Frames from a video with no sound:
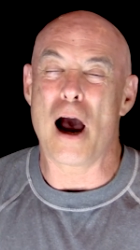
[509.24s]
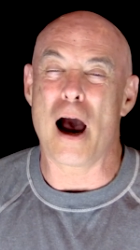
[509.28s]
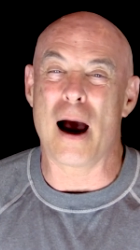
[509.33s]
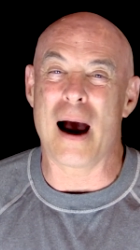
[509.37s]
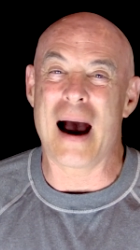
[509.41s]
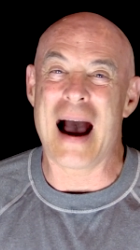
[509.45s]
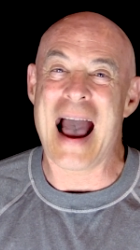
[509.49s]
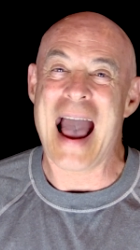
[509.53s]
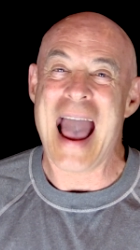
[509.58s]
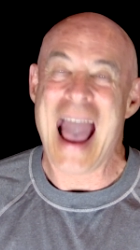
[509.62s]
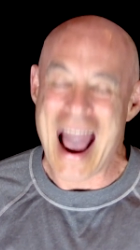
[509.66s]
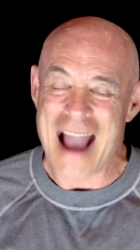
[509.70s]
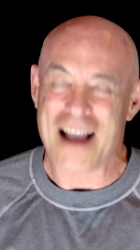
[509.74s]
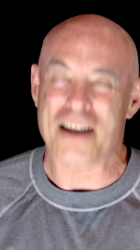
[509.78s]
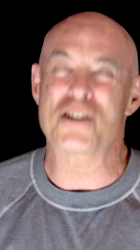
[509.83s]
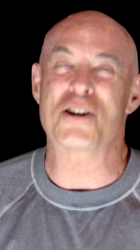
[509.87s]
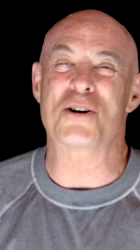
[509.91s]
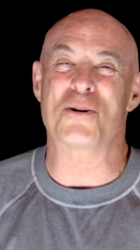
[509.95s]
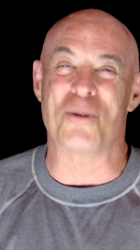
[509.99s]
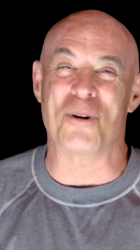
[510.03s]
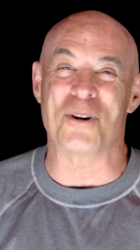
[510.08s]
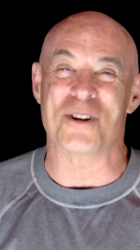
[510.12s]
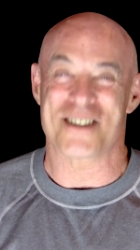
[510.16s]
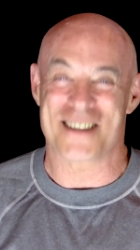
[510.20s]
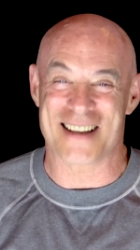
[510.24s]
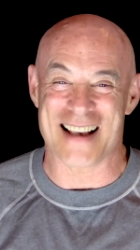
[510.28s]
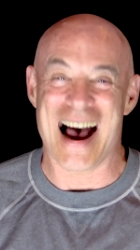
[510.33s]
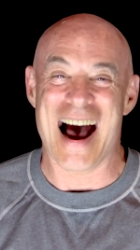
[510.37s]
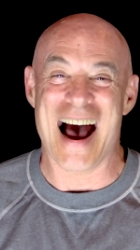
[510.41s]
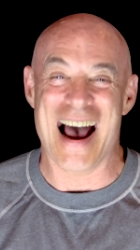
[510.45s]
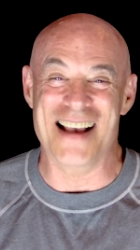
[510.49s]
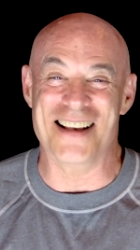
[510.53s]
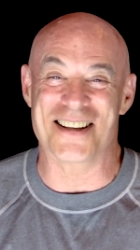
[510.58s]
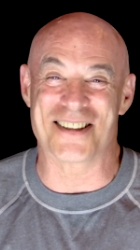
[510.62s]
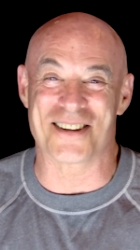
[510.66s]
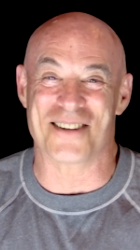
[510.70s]
uh, actual
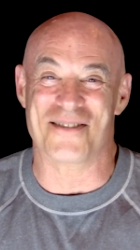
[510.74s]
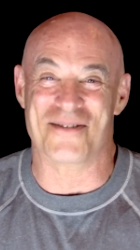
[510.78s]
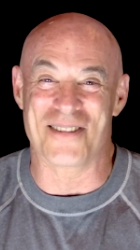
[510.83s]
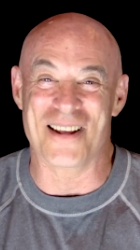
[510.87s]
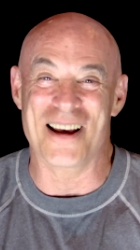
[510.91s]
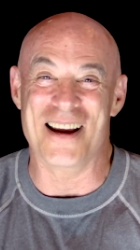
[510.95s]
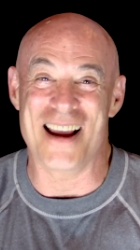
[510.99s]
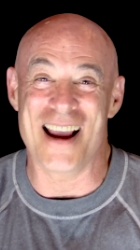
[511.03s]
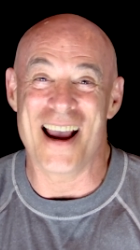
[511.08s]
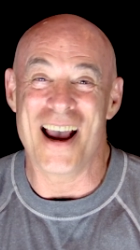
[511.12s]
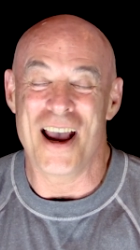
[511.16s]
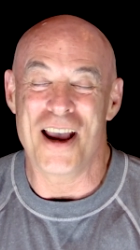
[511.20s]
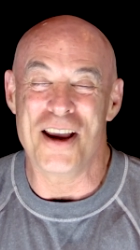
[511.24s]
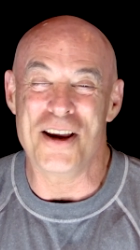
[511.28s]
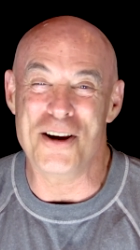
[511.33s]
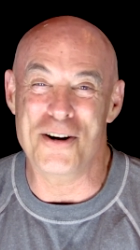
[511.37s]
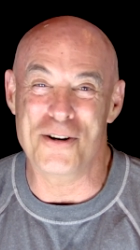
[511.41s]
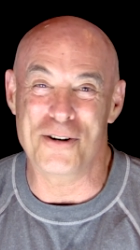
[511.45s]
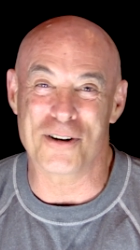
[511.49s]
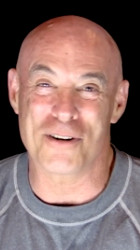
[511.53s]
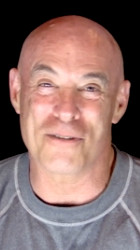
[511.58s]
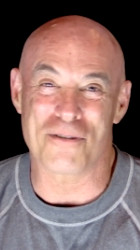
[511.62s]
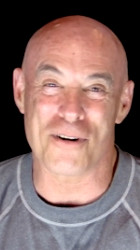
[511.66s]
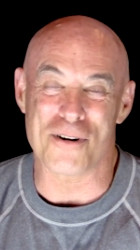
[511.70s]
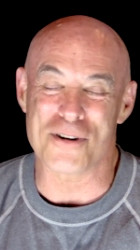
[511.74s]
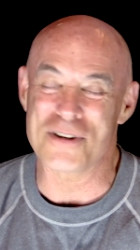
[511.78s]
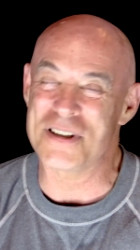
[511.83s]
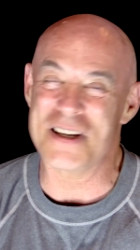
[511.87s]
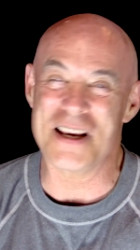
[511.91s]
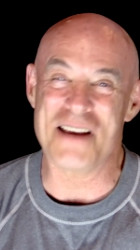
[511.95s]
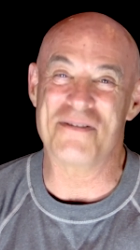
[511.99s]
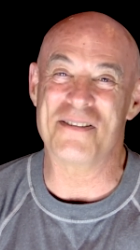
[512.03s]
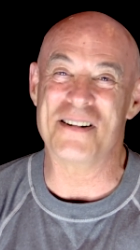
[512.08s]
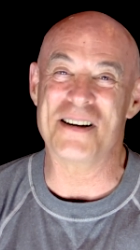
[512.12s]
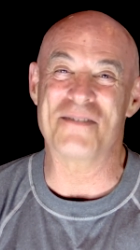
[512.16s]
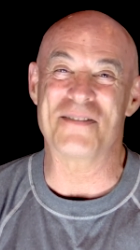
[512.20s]
size of the
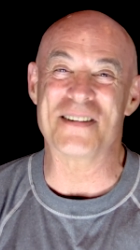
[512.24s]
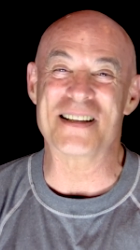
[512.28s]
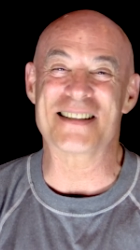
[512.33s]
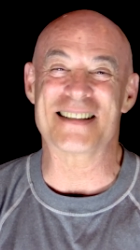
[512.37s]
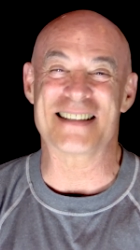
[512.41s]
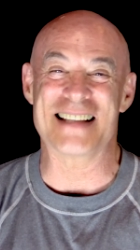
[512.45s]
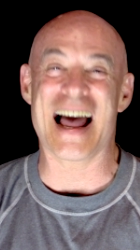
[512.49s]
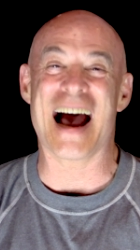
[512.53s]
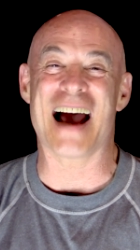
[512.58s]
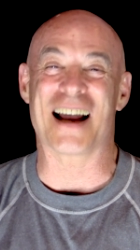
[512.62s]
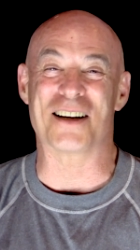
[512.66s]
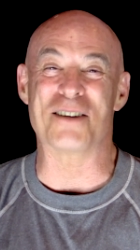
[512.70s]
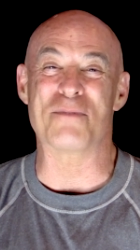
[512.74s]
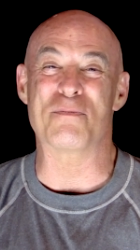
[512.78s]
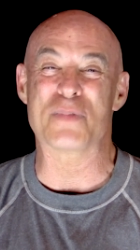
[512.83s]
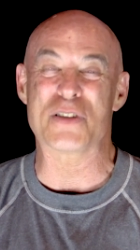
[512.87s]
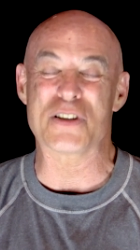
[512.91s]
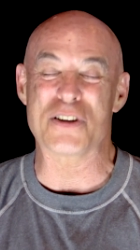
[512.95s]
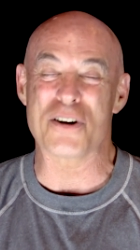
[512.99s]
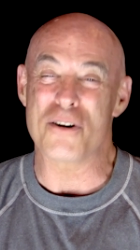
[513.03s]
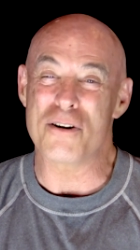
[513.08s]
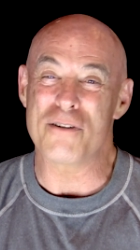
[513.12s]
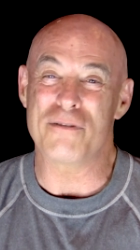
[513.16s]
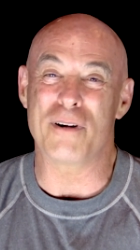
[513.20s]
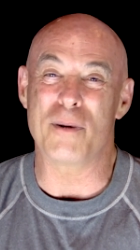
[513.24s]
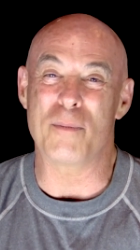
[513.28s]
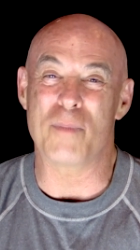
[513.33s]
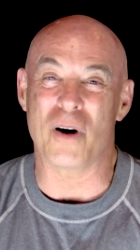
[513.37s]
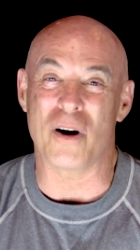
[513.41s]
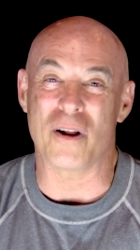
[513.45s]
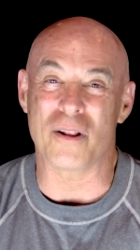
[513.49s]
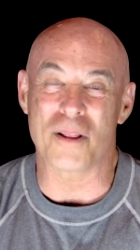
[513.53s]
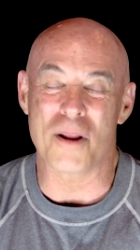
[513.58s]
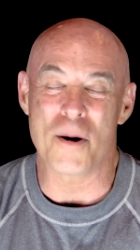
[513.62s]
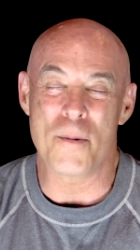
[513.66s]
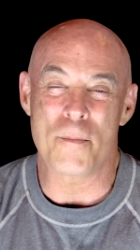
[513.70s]
universe, even if it's not
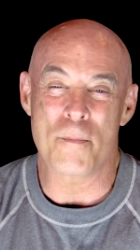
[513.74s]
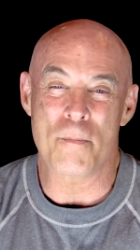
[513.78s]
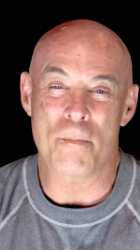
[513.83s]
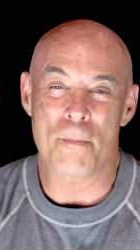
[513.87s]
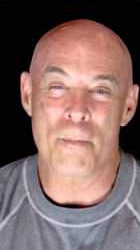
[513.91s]
observable.